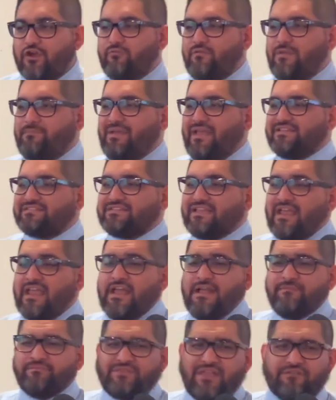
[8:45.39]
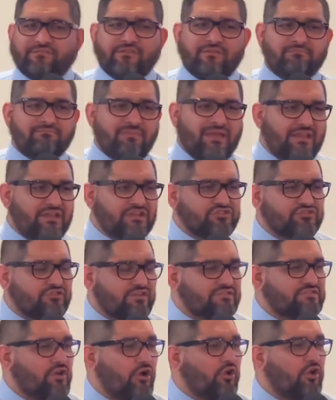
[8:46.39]
We may see different
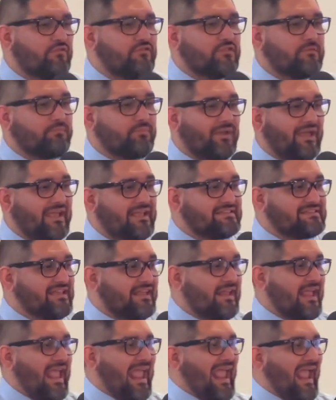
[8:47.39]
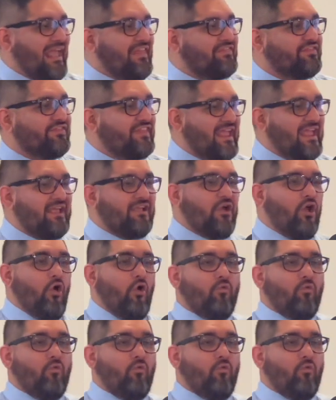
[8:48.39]
ministries all over the place and think